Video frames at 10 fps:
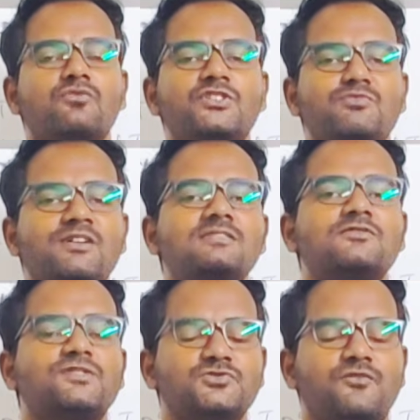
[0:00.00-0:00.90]
Which
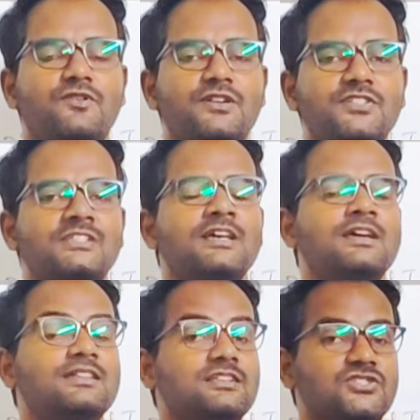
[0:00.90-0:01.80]
means first
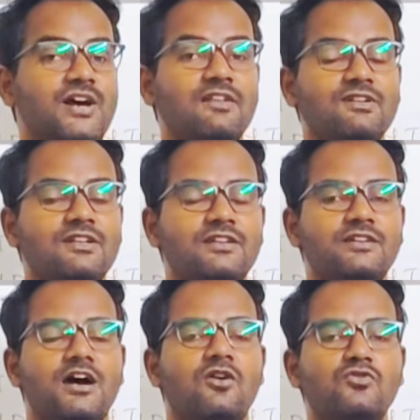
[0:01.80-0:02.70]
the child will
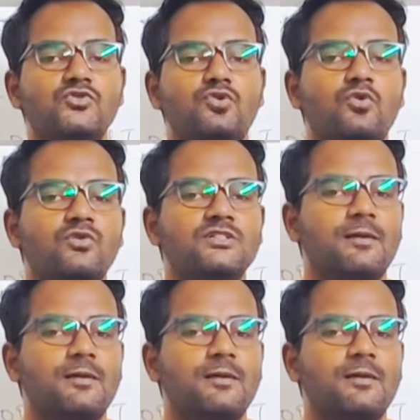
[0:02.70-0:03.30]
learn how to hold